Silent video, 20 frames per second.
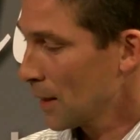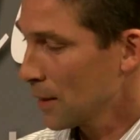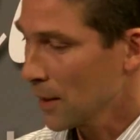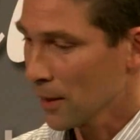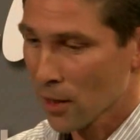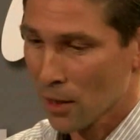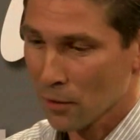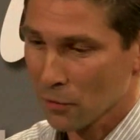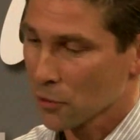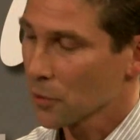And
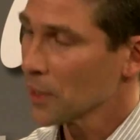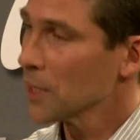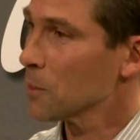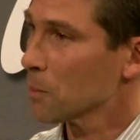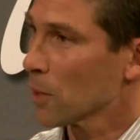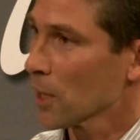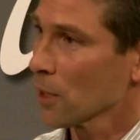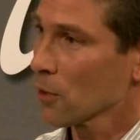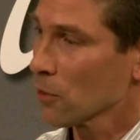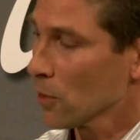then after
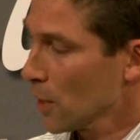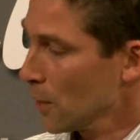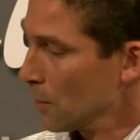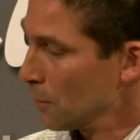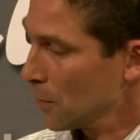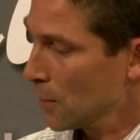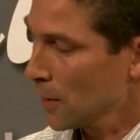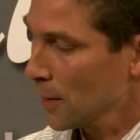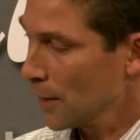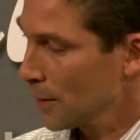each
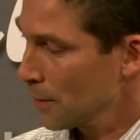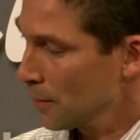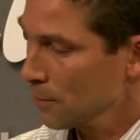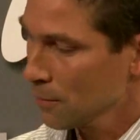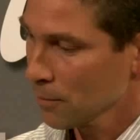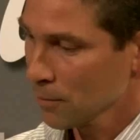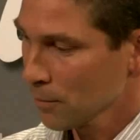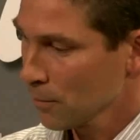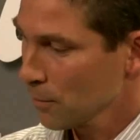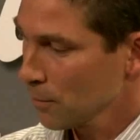paragraph, I
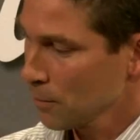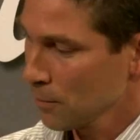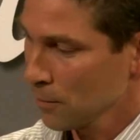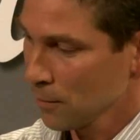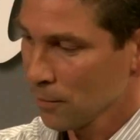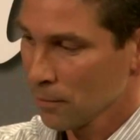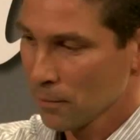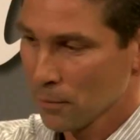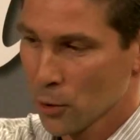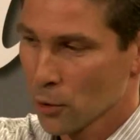
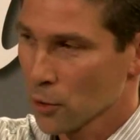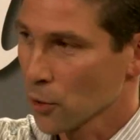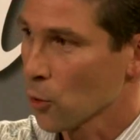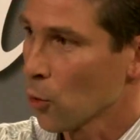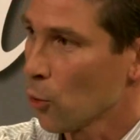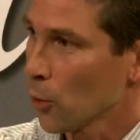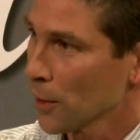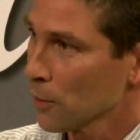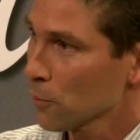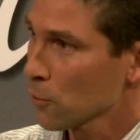put a
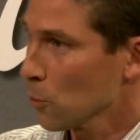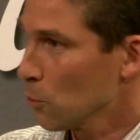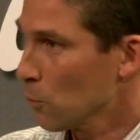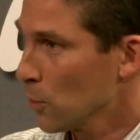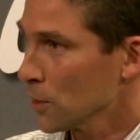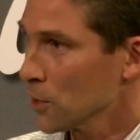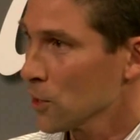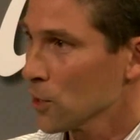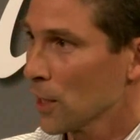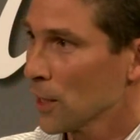coin from
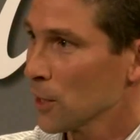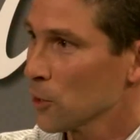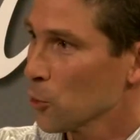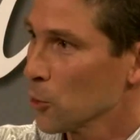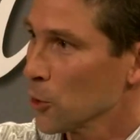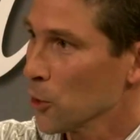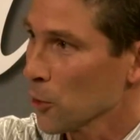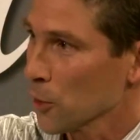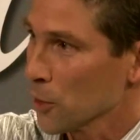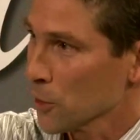one side
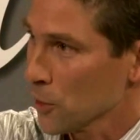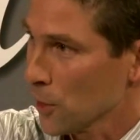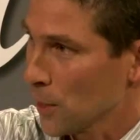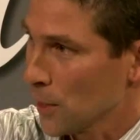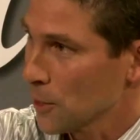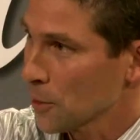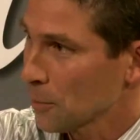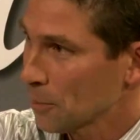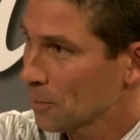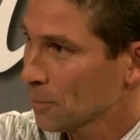to the other
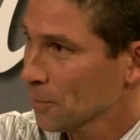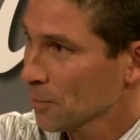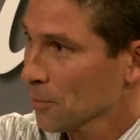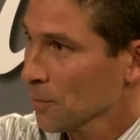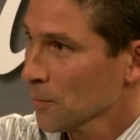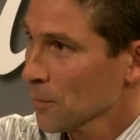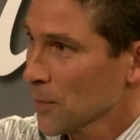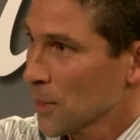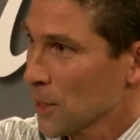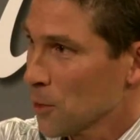side
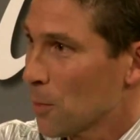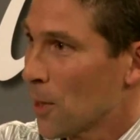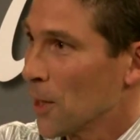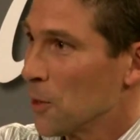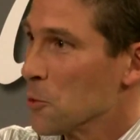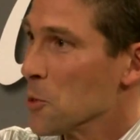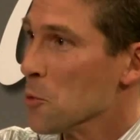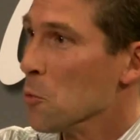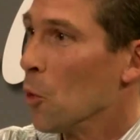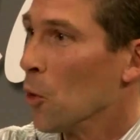as
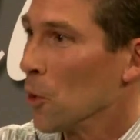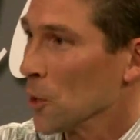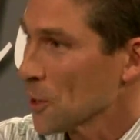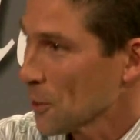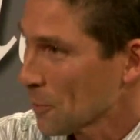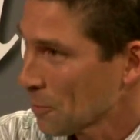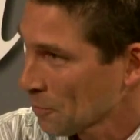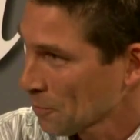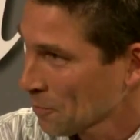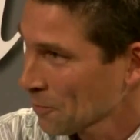my reward.